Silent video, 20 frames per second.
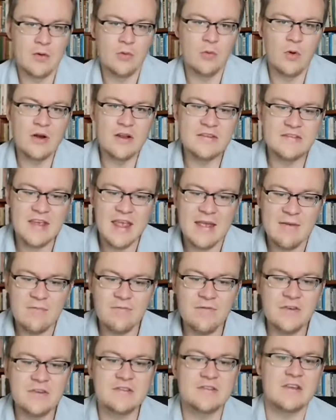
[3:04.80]
What is
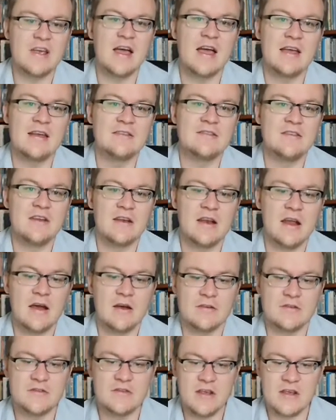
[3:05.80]
emphasized in
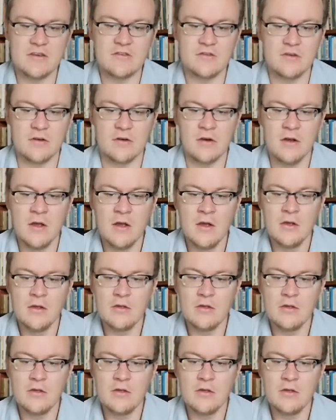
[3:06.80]
our section,